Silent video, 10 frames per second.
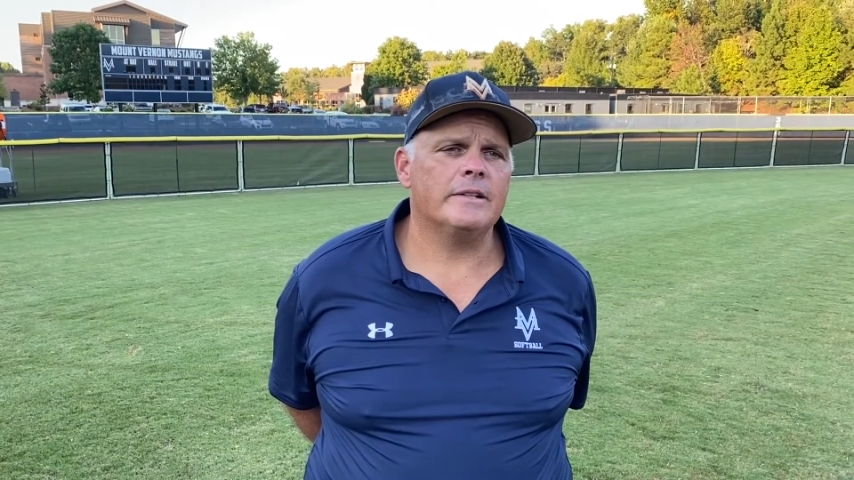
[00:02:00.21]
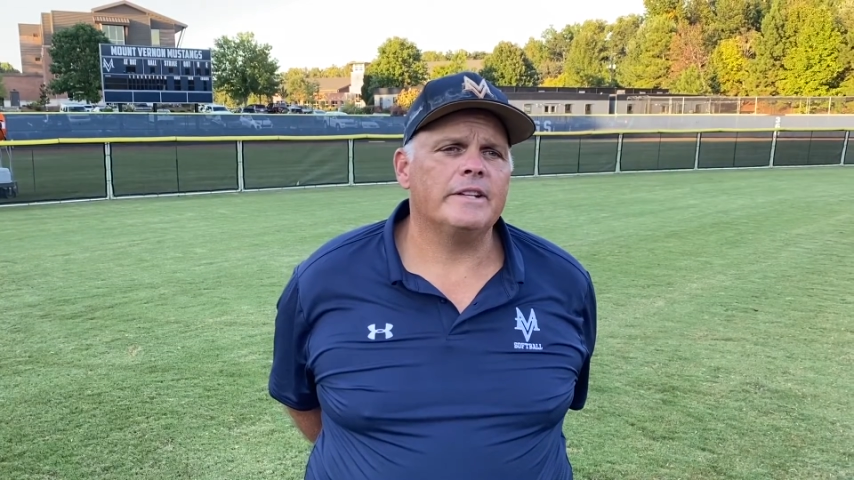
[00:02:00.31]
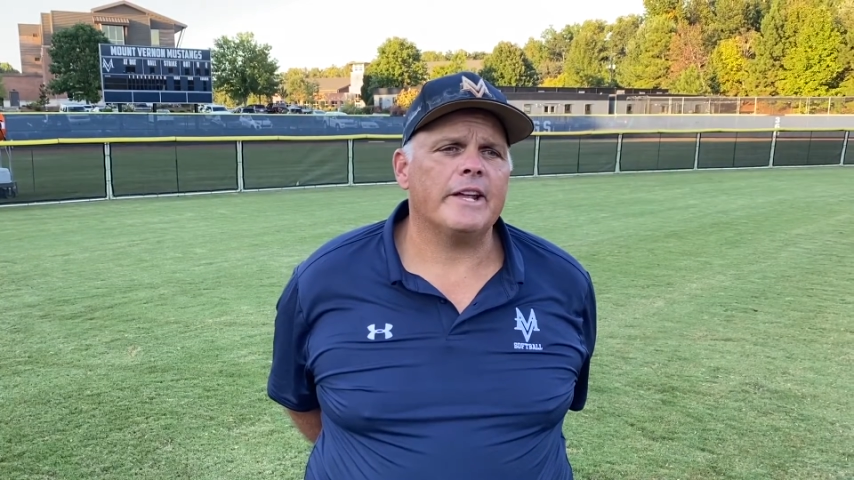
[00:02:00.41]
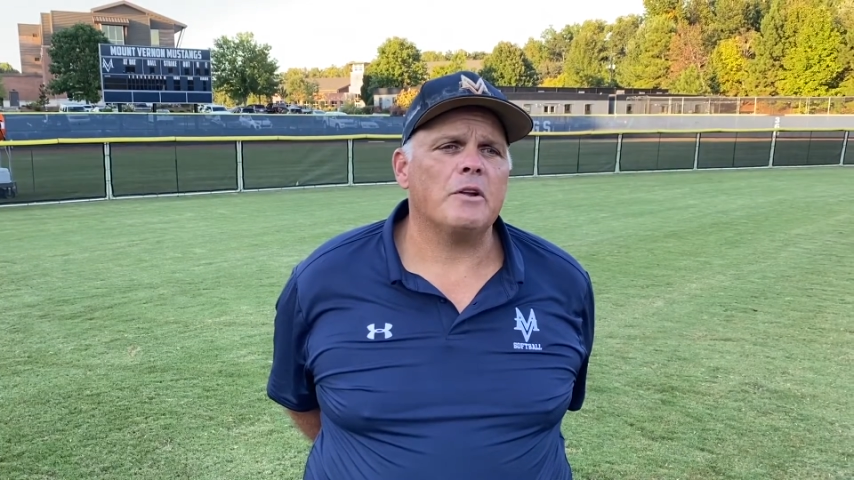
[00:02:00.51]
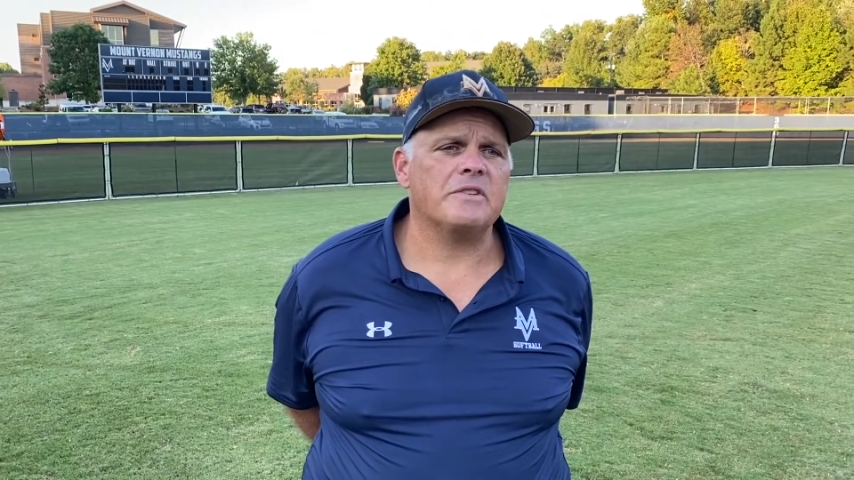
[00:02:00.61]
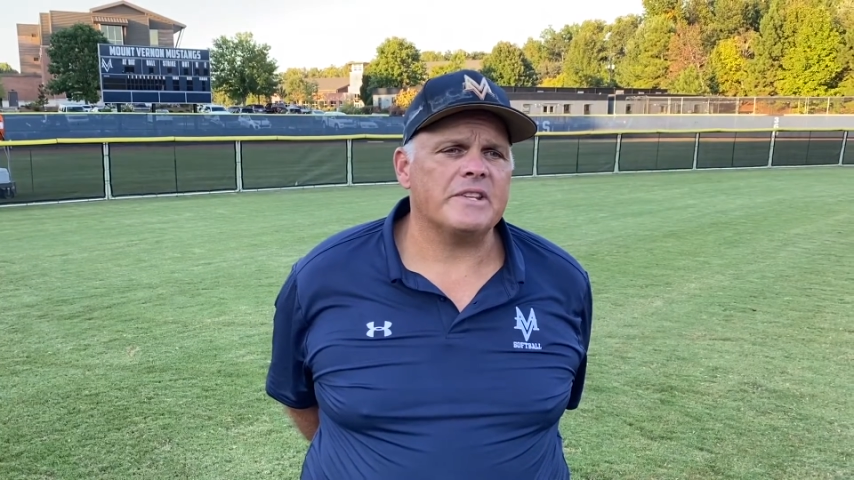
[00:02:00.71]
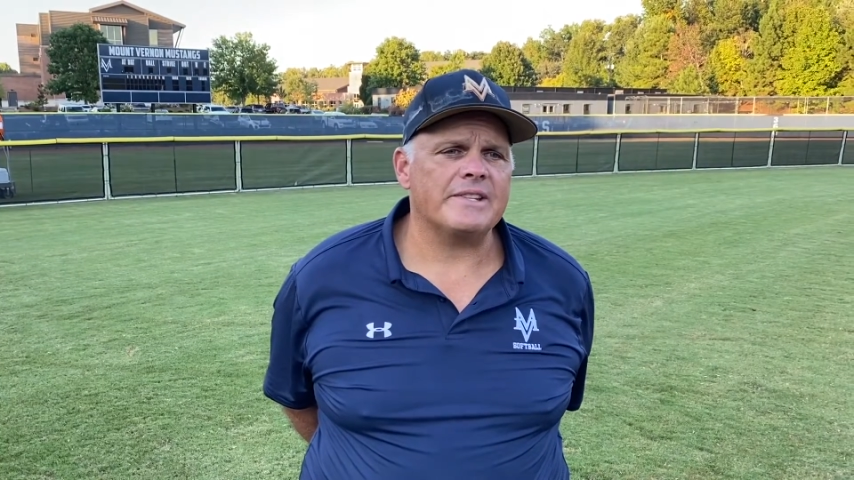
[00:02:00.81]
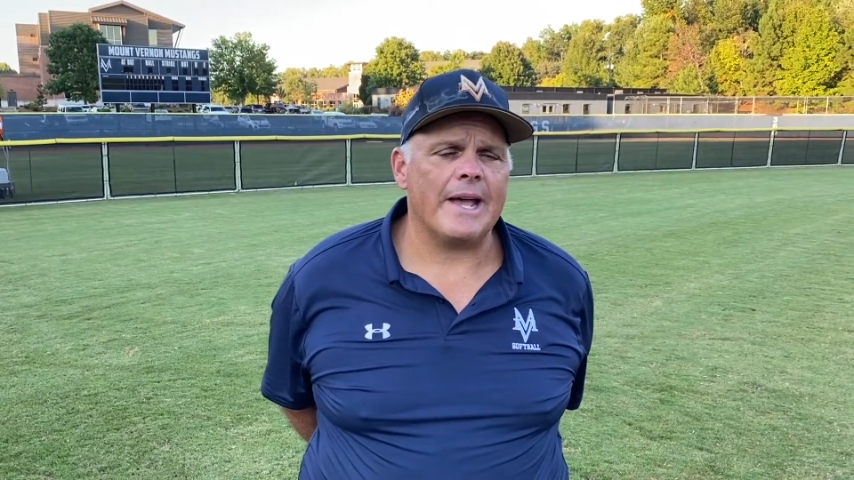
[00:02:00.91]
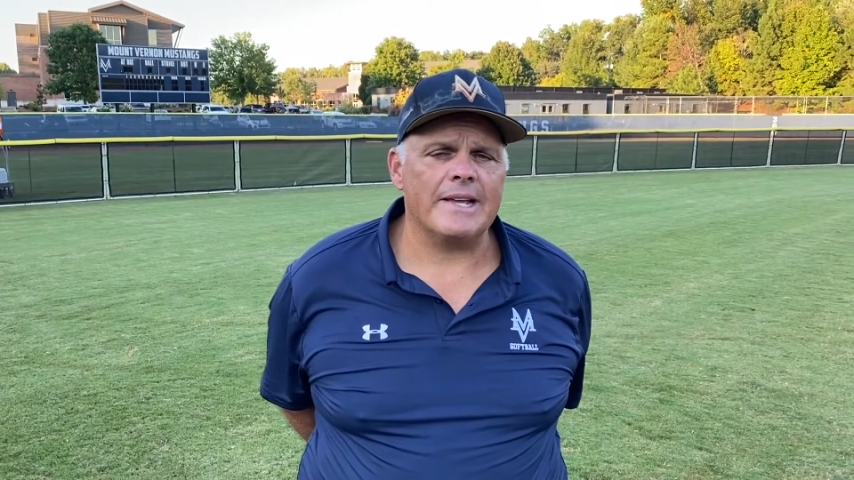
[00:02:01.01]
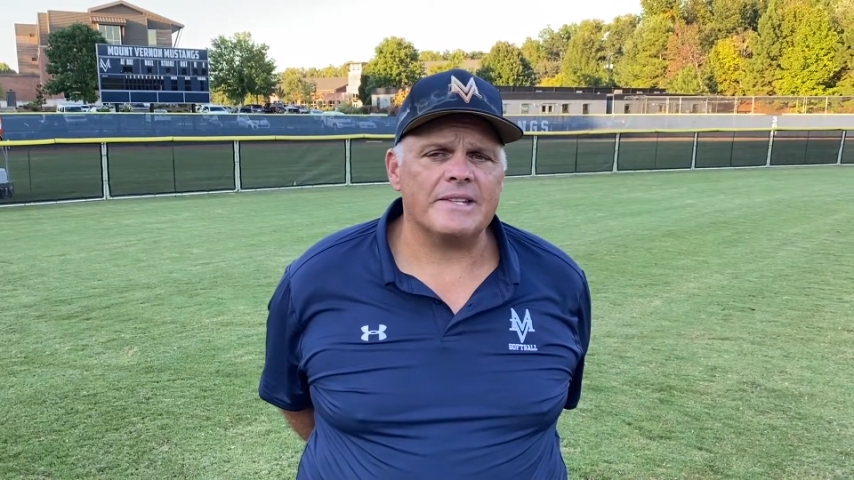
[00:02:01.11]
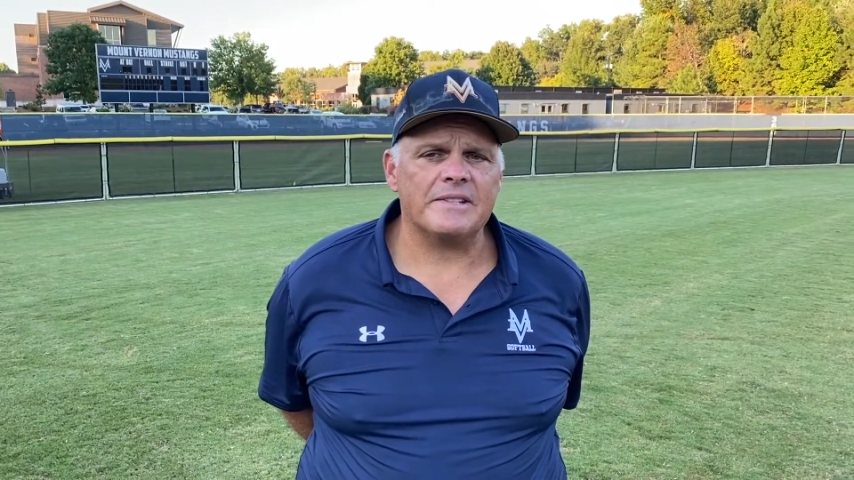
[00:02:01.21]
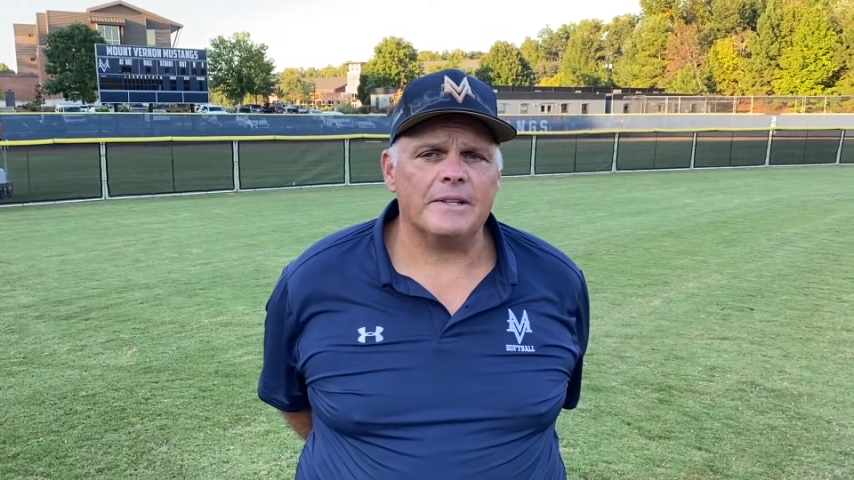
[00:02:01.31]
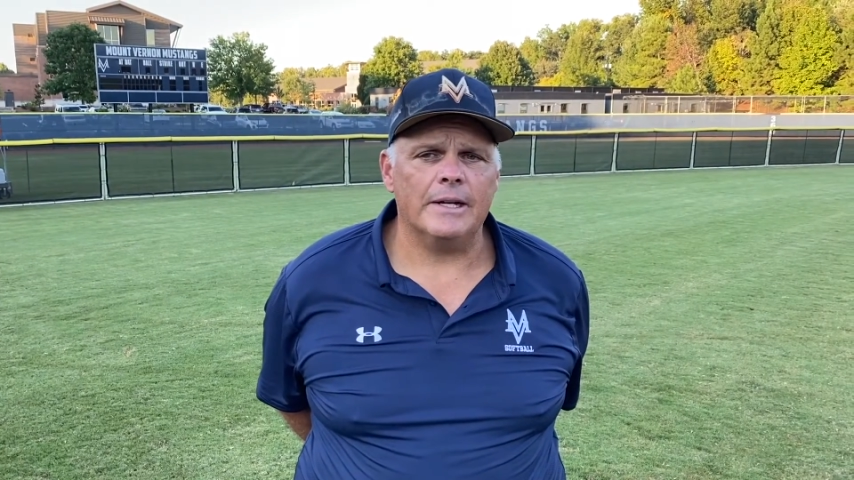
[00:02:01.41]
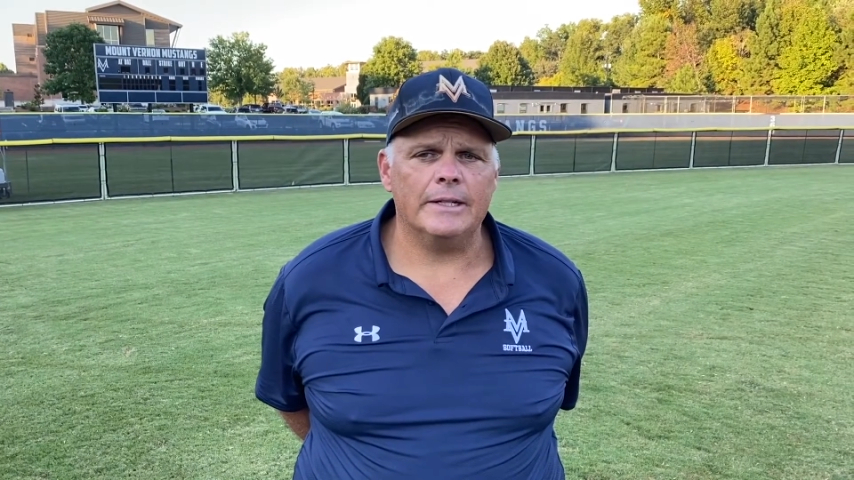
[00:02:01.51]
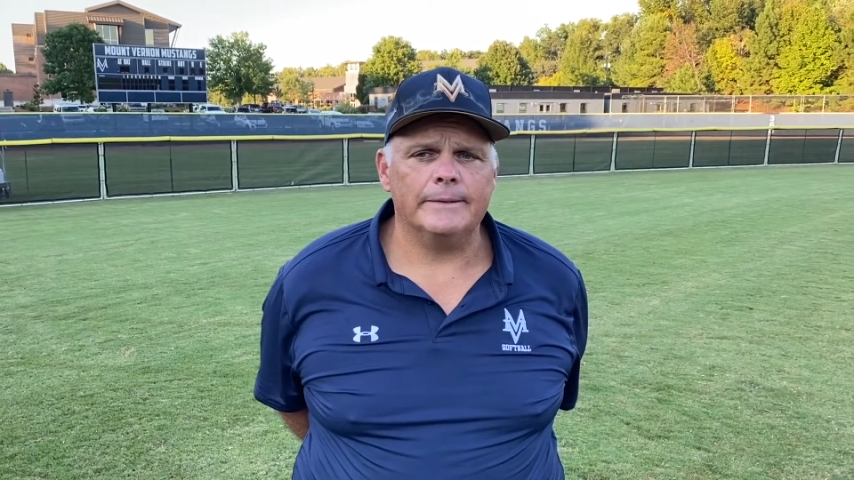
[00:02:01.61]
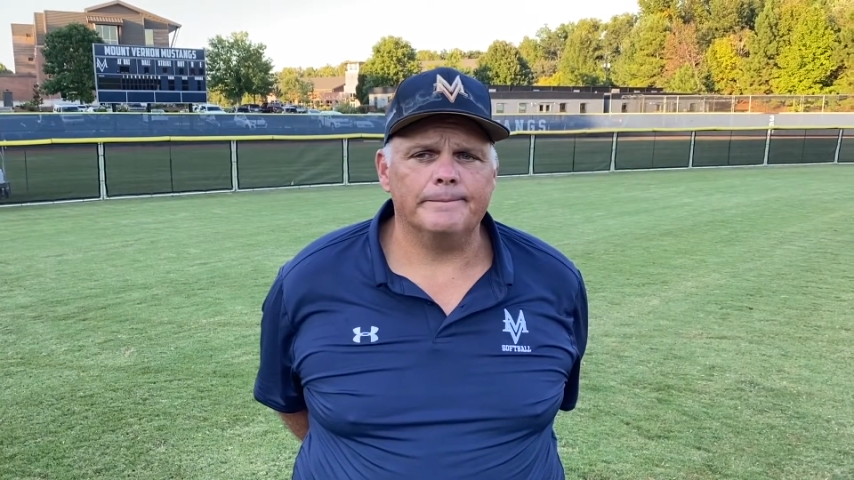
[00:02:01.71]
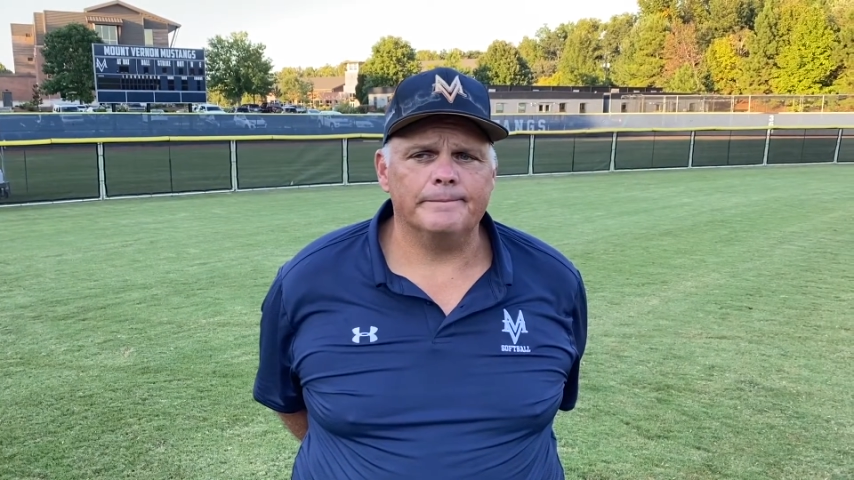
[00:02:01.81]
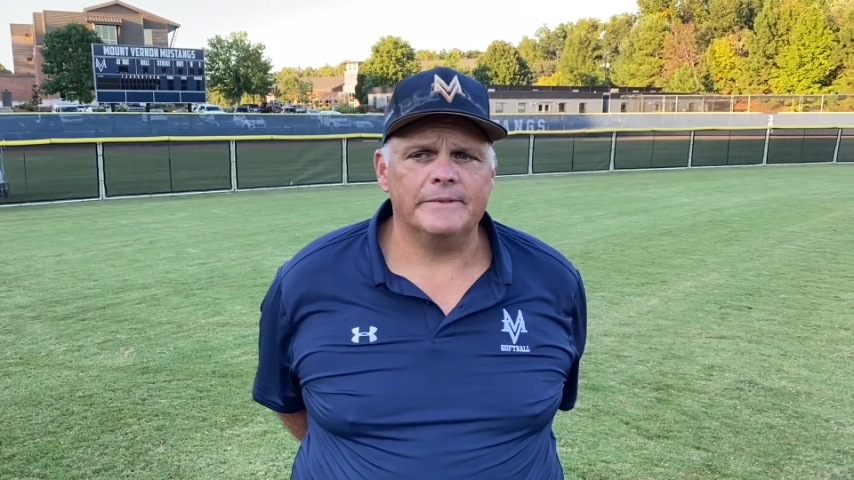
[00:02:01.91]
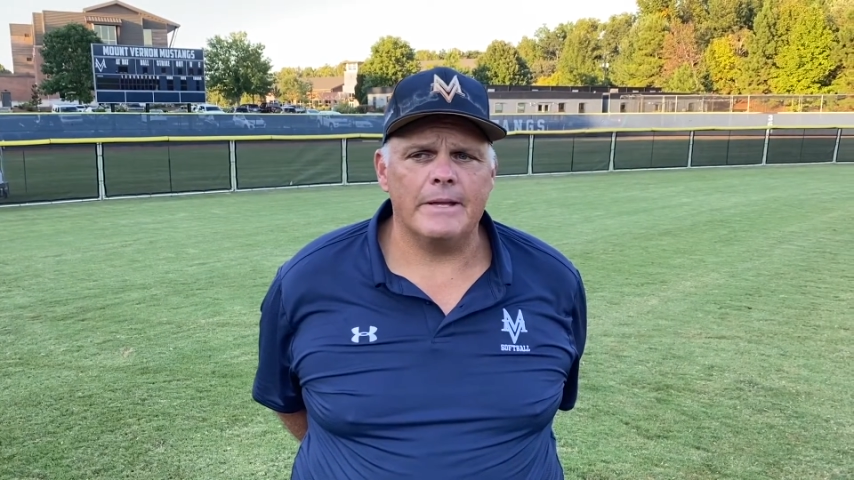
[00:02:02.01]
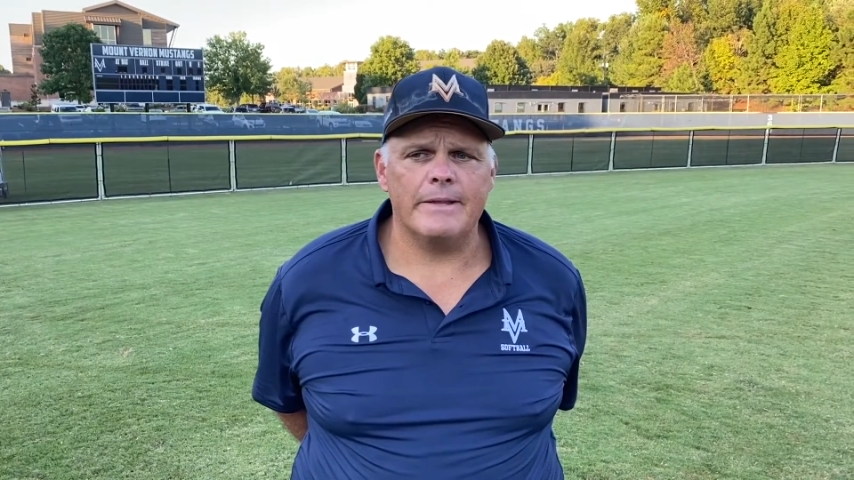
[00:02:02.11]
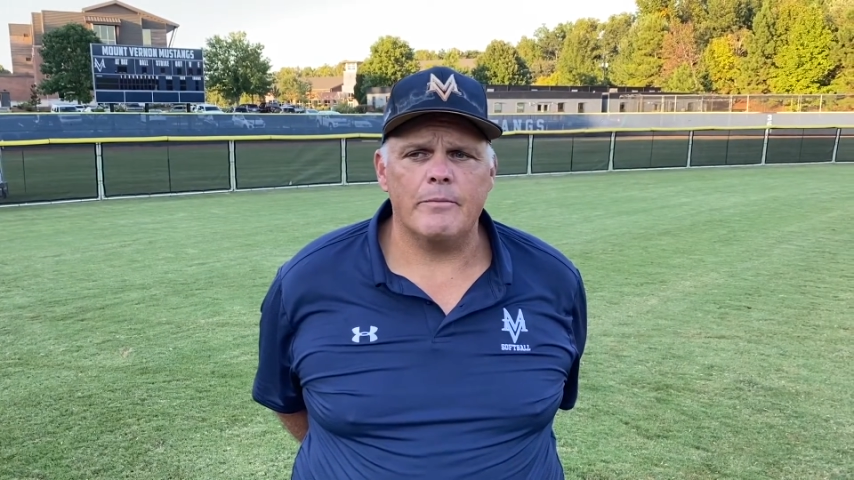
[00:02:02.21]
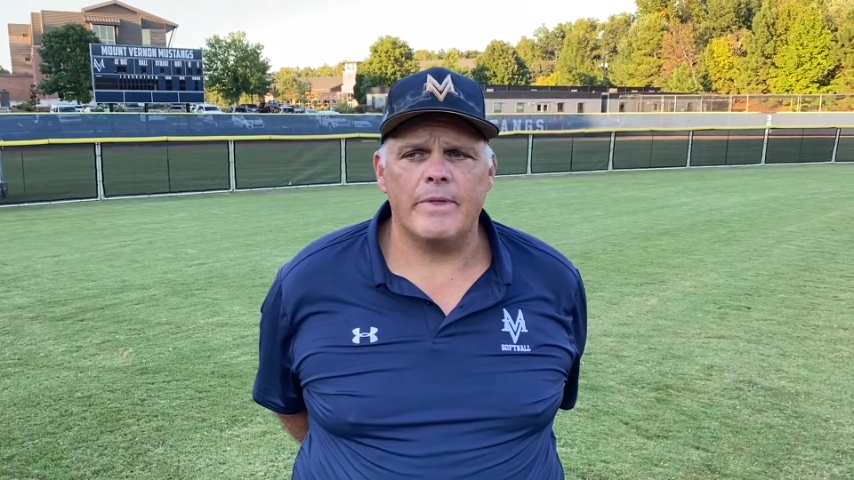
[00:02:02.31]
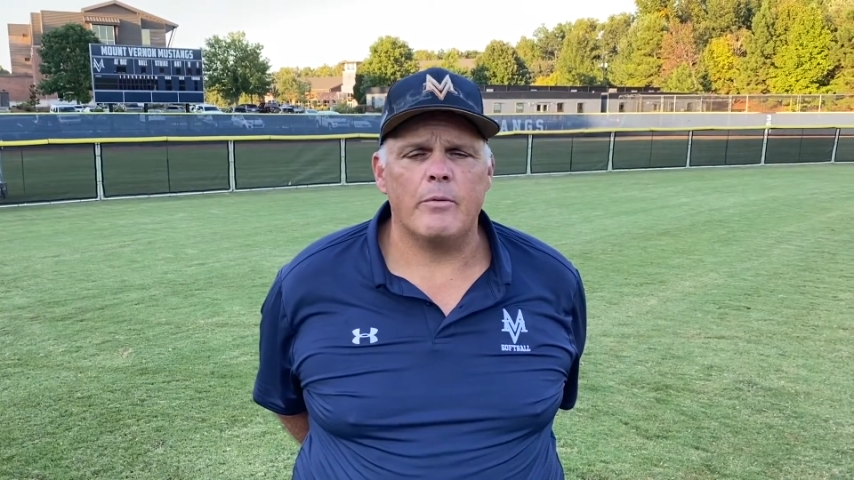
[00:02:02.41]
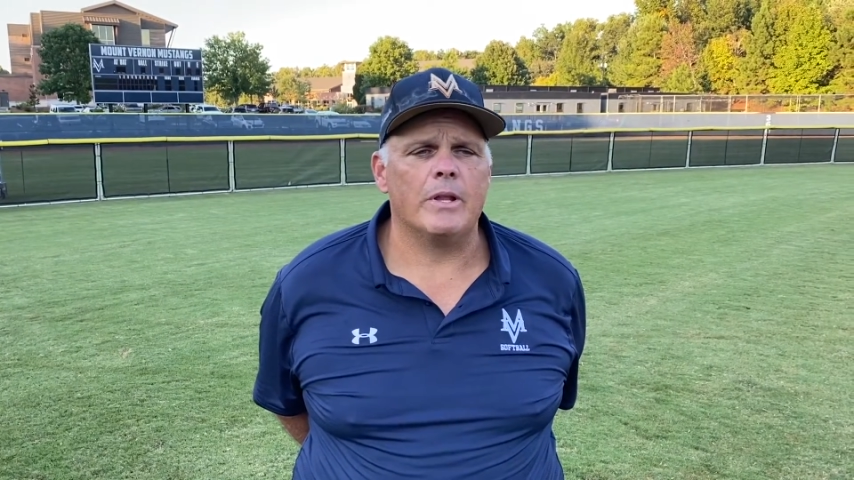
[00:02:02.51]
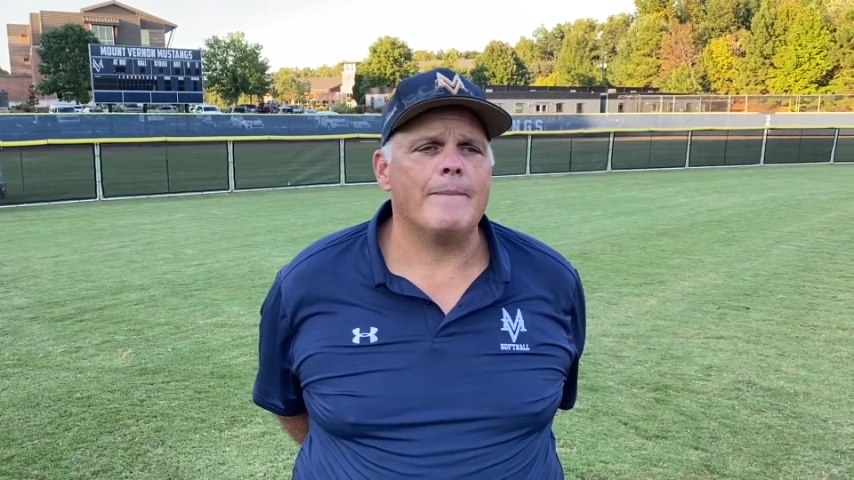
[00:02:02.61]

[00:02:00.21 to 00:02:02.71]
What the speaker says: to coach these guys. They really